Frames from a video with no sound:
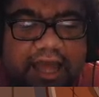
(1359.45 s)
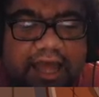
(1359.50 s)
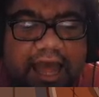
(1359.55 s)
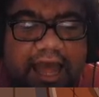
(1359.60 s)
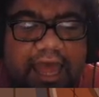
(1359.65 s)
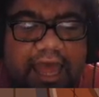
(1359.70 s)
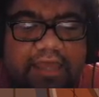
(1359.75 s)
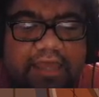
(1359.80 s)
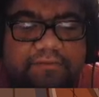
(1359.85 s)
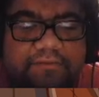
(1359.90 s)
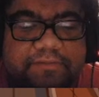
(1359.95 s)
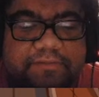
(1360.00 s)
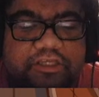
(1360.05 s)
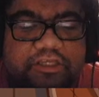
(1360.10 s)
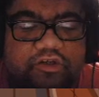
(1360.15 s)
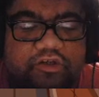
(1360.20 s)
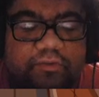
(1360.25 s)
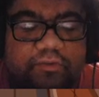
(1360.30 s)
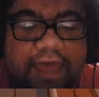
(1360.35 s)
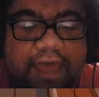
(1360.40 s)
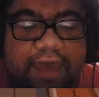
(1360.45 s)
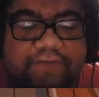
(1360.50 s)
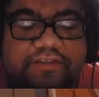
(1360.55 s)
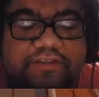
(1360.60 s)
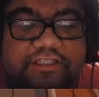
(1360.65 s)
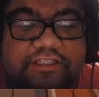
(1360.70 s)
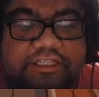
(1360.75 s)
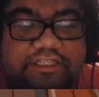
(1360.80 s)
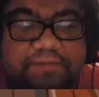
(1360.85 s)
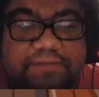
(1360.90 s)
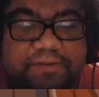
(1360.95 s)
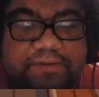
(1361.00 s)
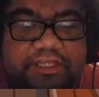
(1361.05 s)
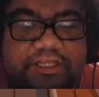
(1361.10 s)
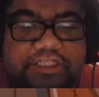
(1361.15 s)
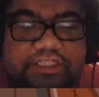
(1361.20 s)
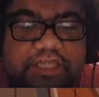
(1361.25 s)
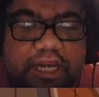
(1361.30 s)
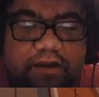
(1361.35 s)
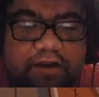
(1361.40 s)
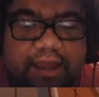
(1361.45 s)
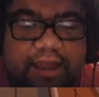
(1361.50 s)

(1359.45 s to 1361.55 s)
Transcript: I mean, you don't have to sleep in the chair.